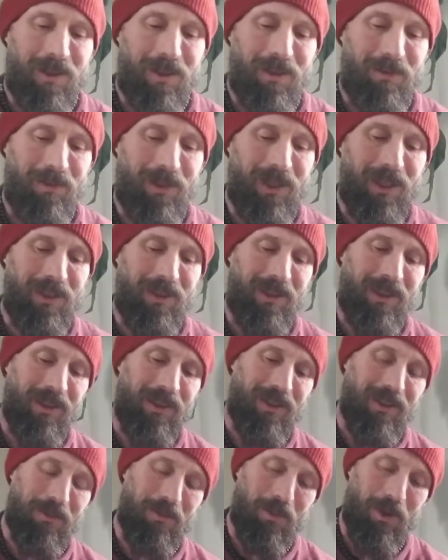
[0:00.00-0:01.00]
if anything
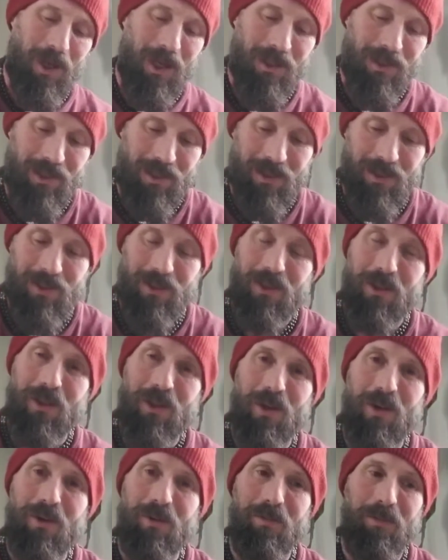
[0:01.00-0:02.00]
in this process has
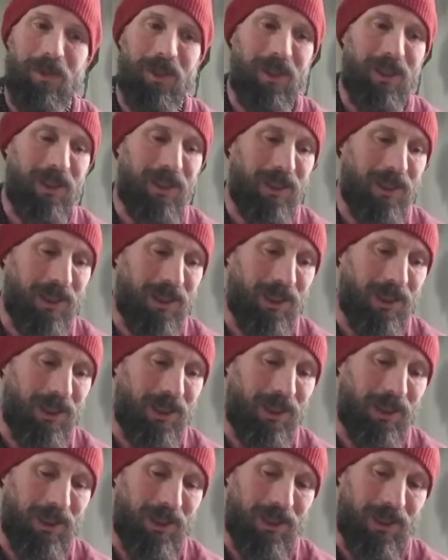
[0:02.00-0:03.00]
shown me is
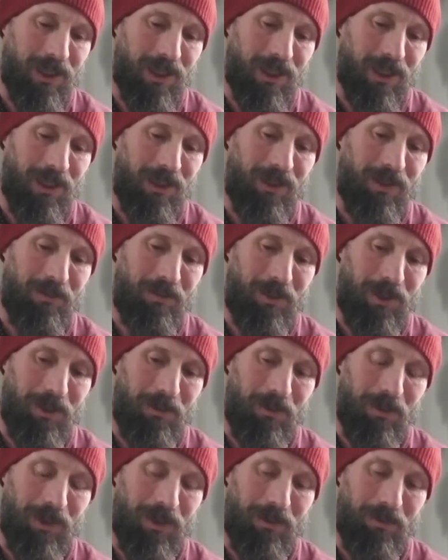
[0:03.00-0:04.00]
like the
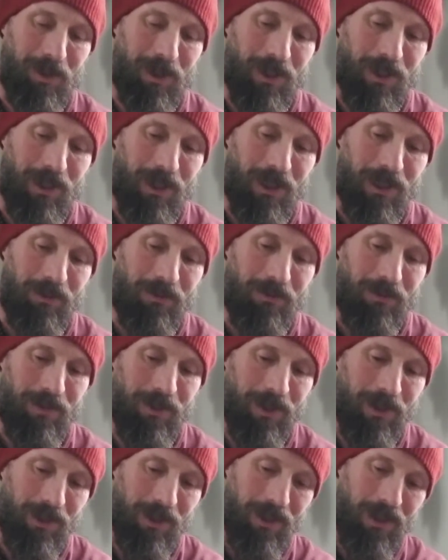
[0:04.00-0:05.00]
people in my life
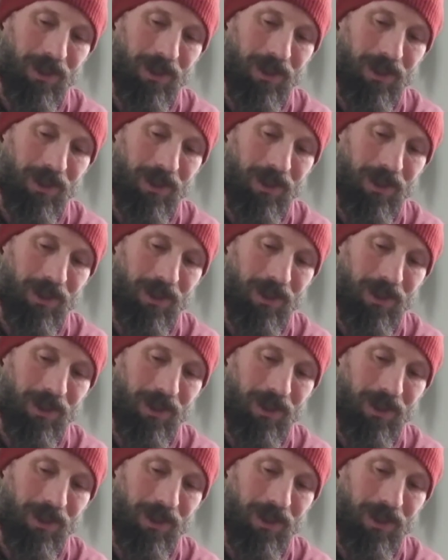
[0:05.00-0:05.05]
that